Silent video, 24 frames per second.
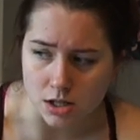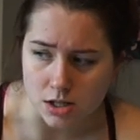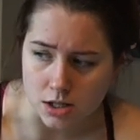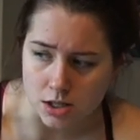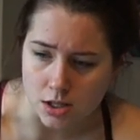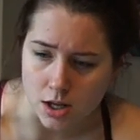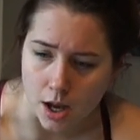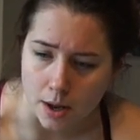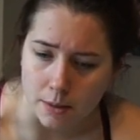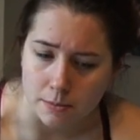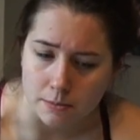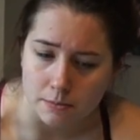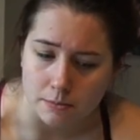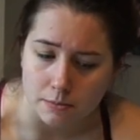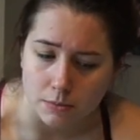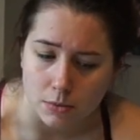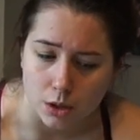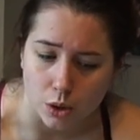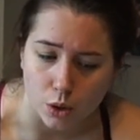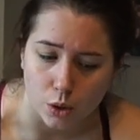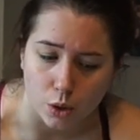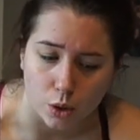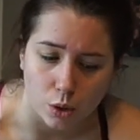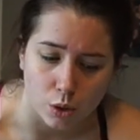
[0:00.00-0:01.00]

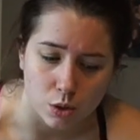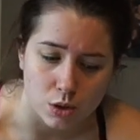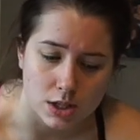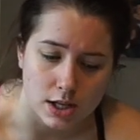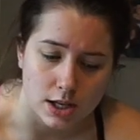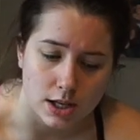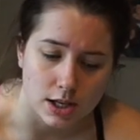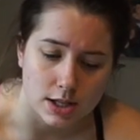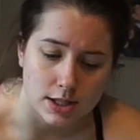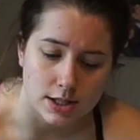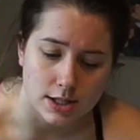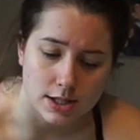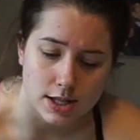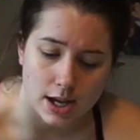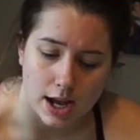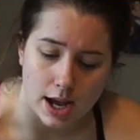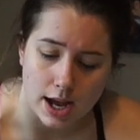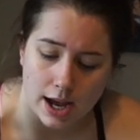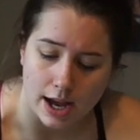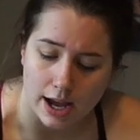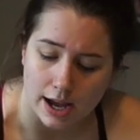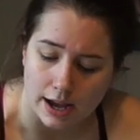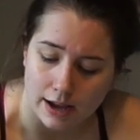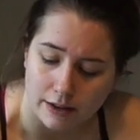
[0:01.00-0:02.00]
Some courses
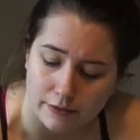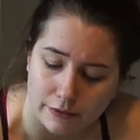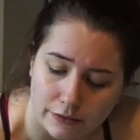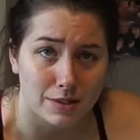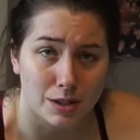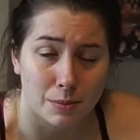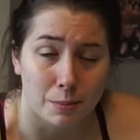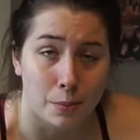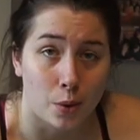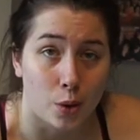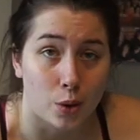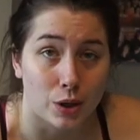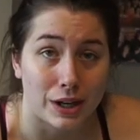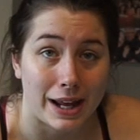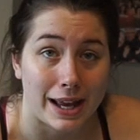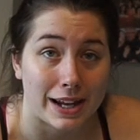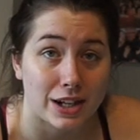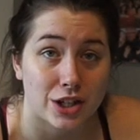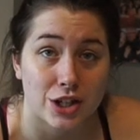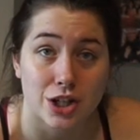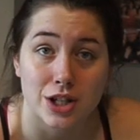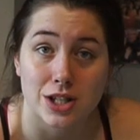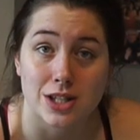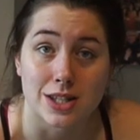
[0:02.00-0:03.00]
have more
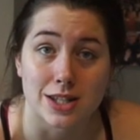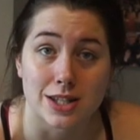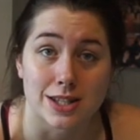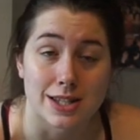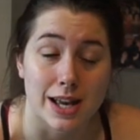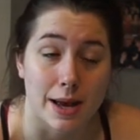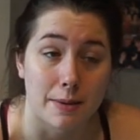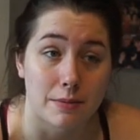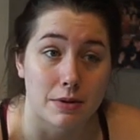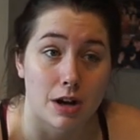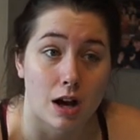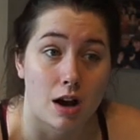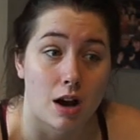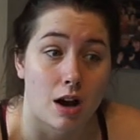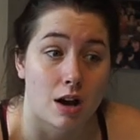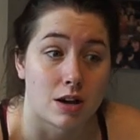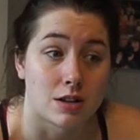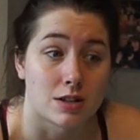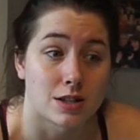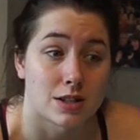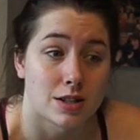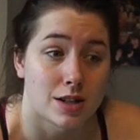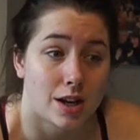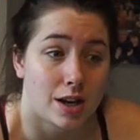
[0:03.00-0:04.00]
lectures than
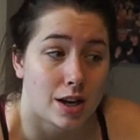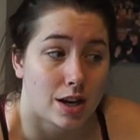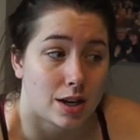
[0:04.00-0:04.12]
seminars.